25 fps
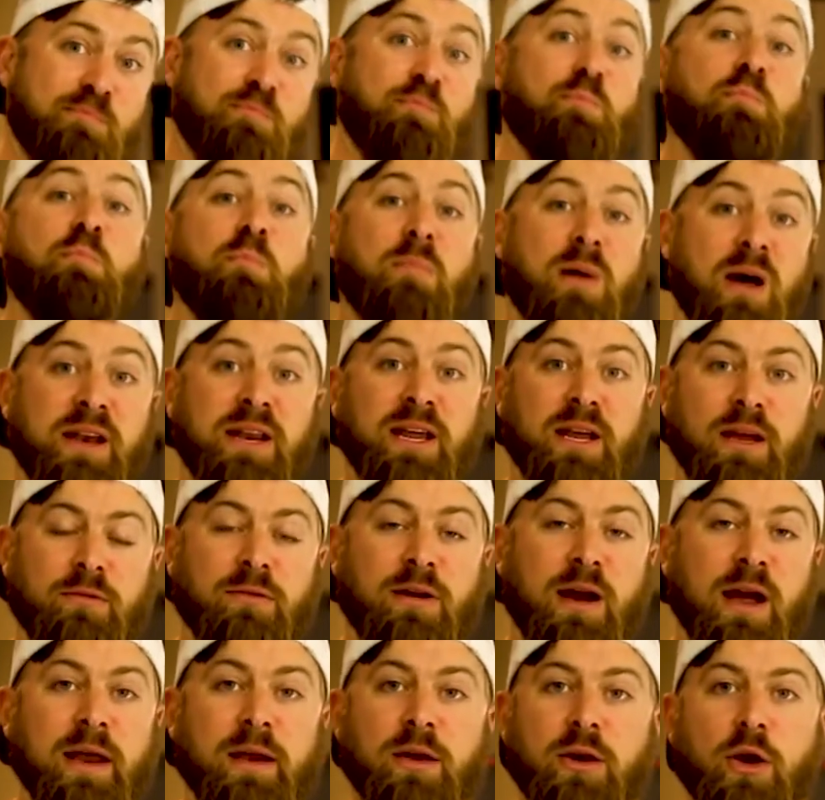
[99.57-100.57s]
money,
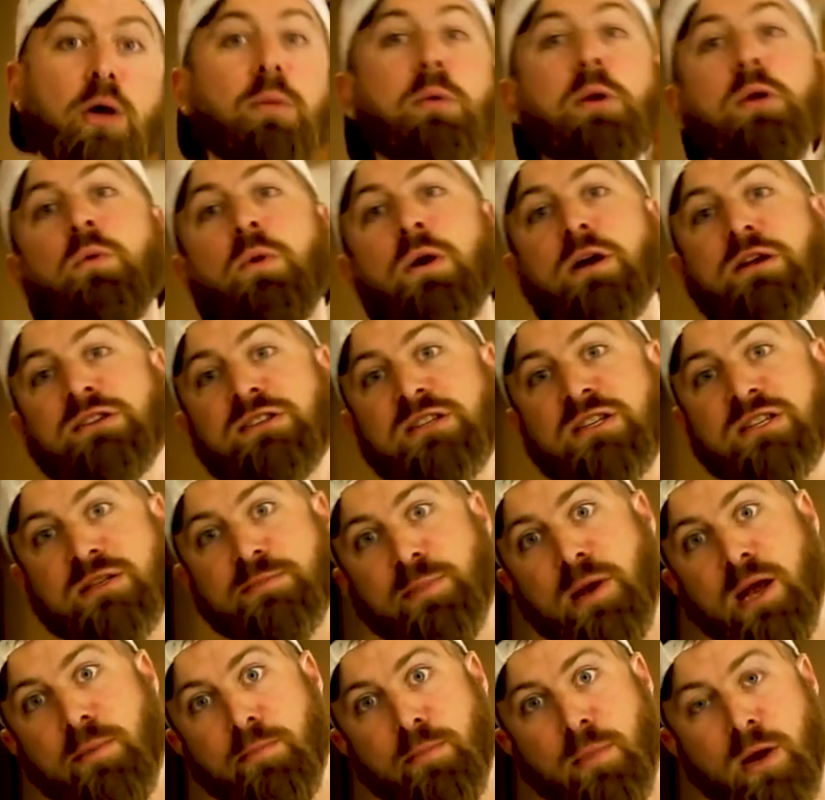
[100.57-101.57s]
right? Nobody wants to
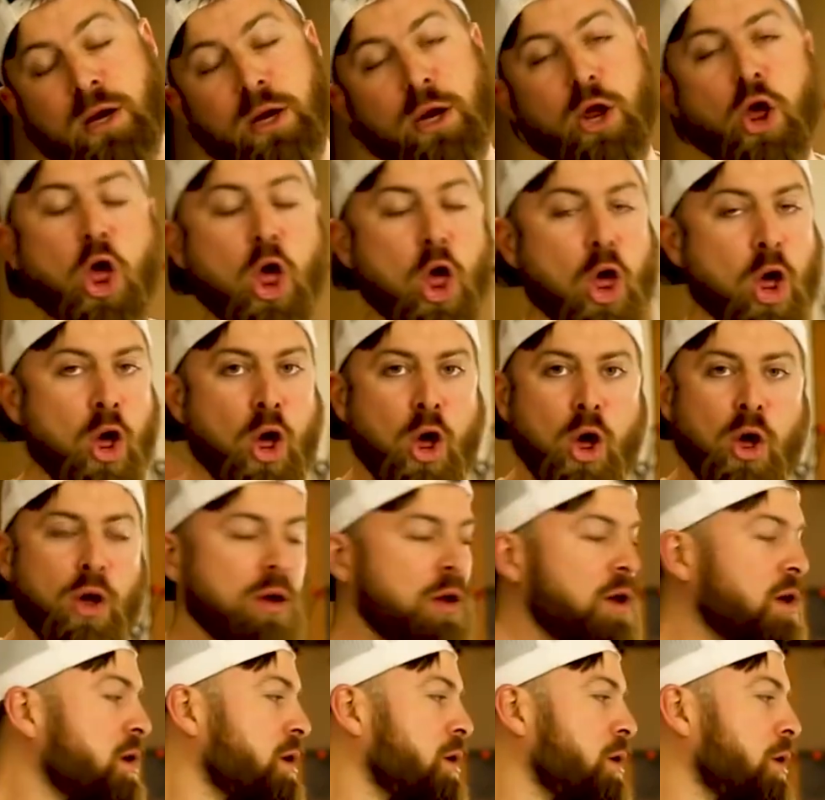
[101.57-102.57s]
spend money. Ooh.
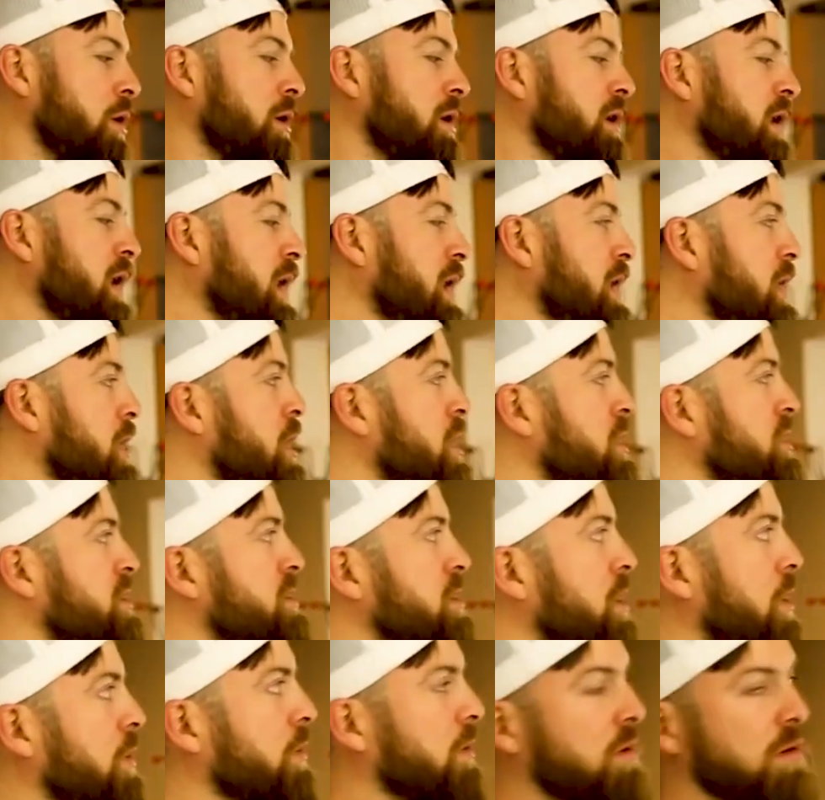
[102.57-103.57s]
Okay,
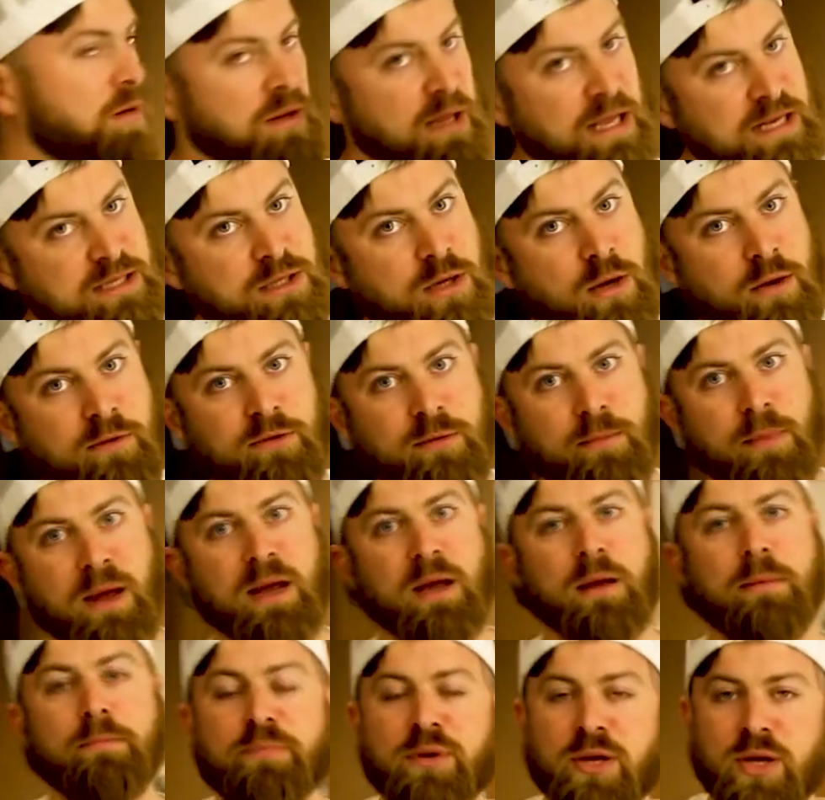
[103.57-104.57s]
so let's go over to my
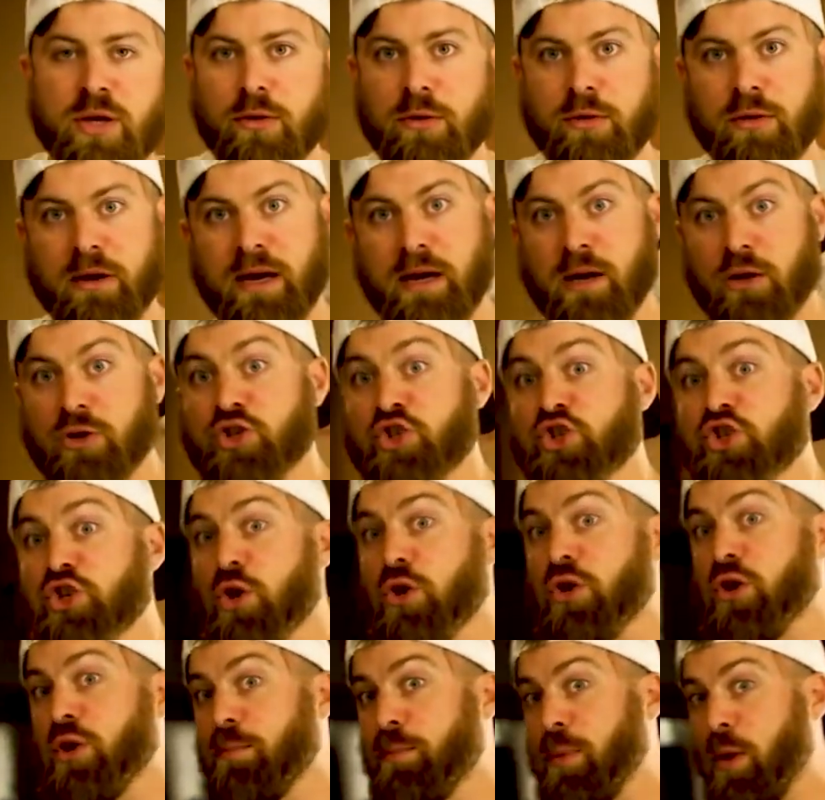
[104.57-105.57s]
computer and I'll show
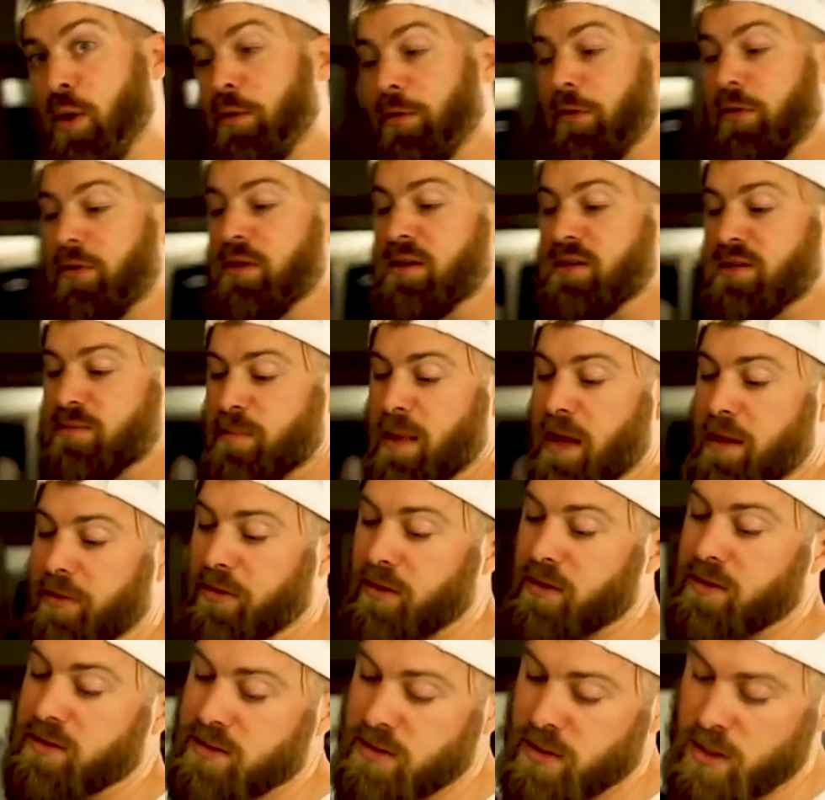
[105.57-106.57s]
you both of these
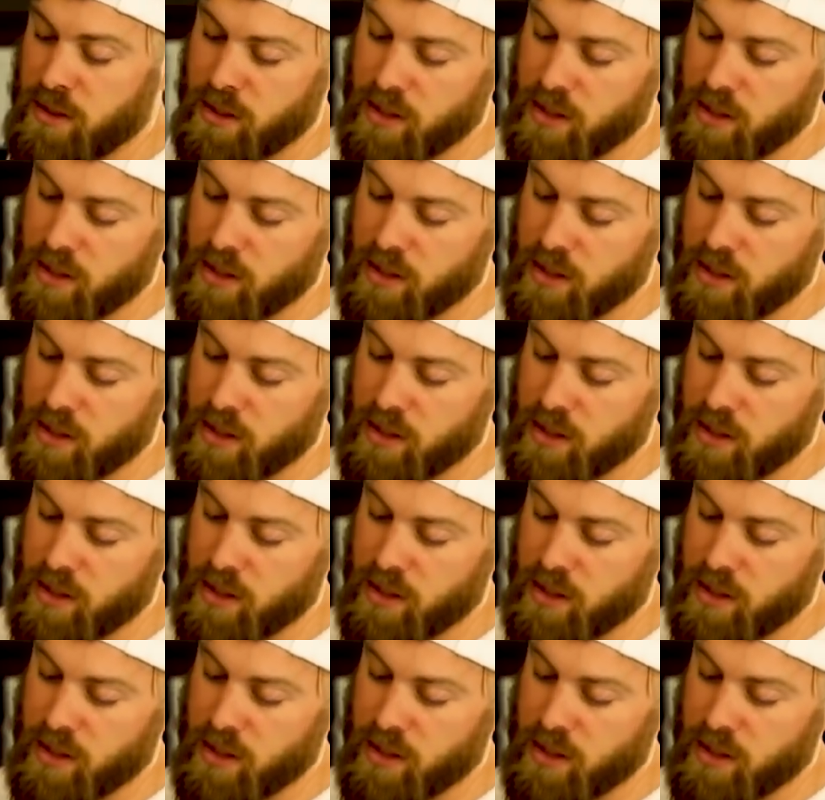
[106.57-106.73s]
methods